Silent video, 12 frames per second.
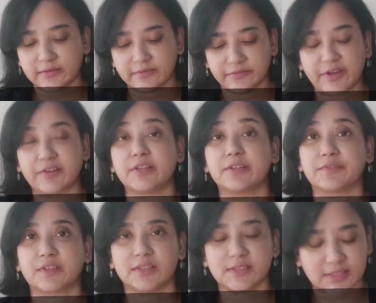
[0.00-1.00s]
Very
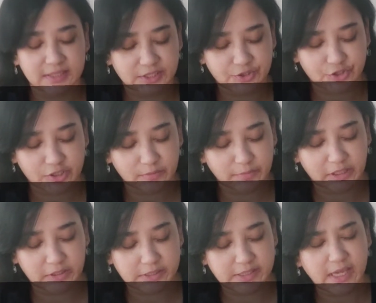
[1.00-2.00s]
difficult decision,
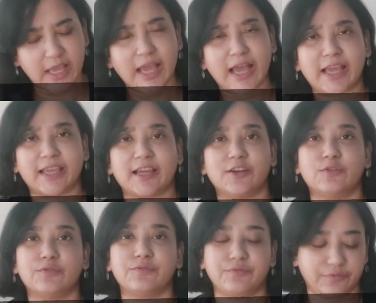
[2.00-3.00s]
because I kind of